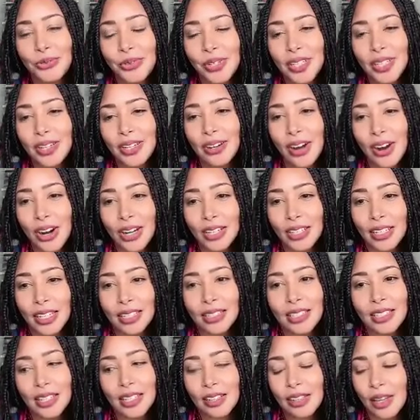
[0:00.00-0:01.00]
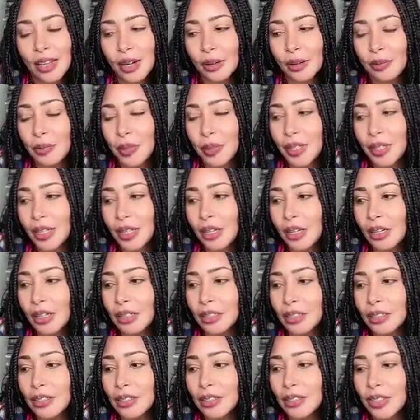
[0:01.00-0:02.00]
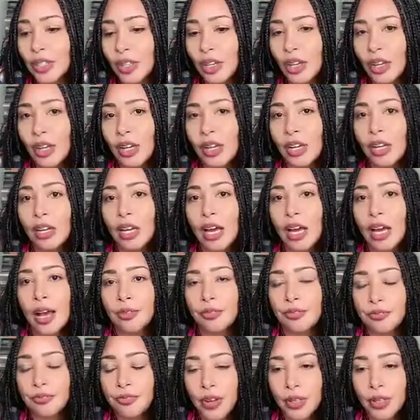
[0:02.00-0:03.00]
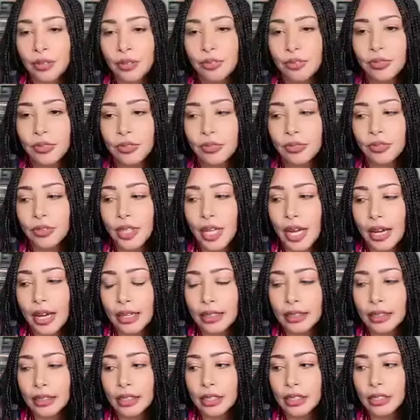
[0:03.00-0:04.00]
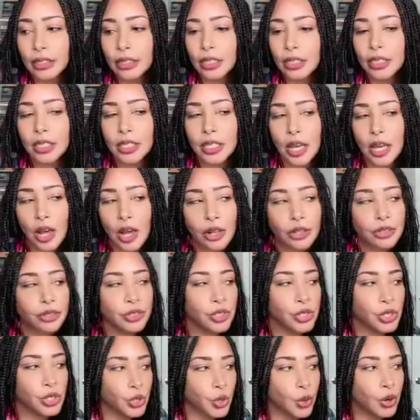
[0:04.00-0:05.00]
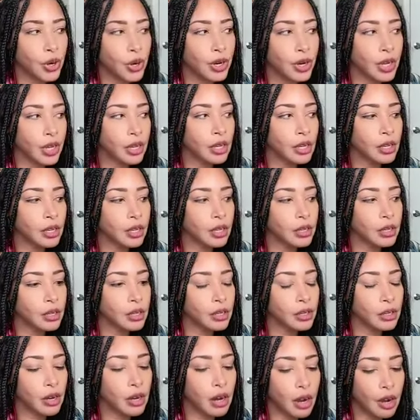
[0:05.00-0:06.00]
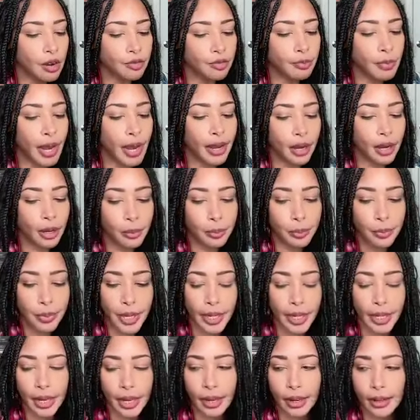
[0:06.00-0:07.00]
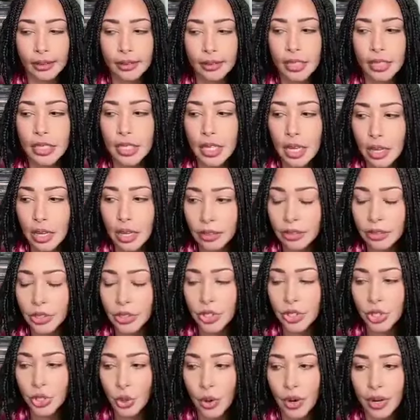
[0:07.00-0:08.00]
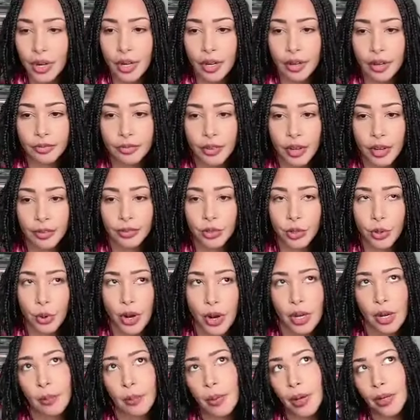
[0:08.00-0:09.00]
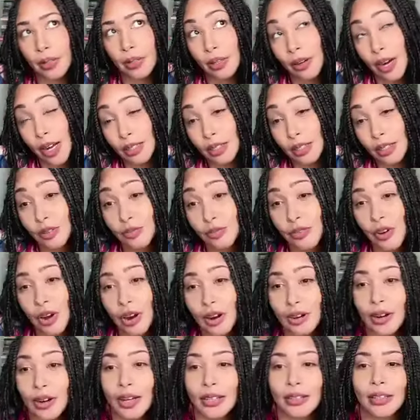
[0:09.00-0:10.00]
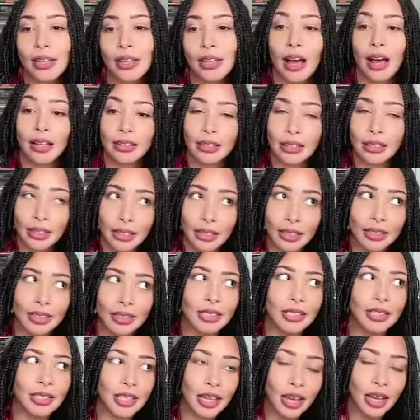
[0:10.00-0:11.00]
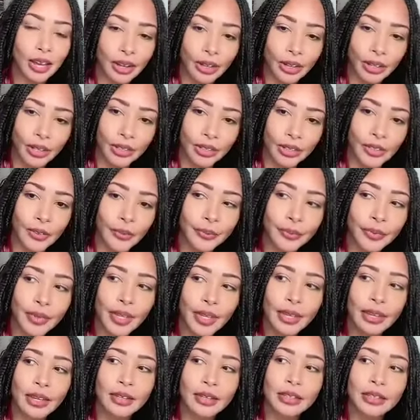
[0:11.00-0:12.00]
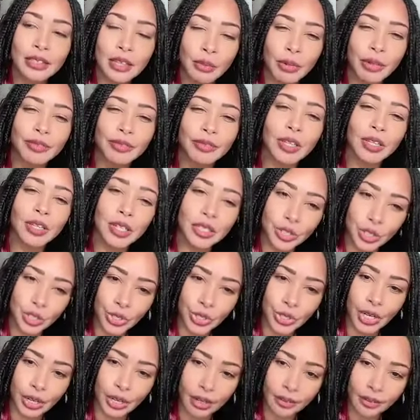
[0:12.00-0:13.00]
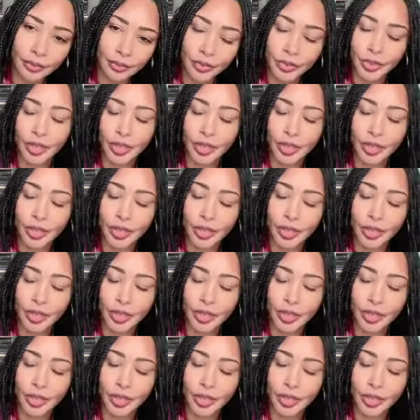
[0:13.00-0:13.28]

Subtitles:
really hard getting there because I felt that to tell the story of my upbringing, to tell the story of growing up under Rastafari, that I needed to tell some of the history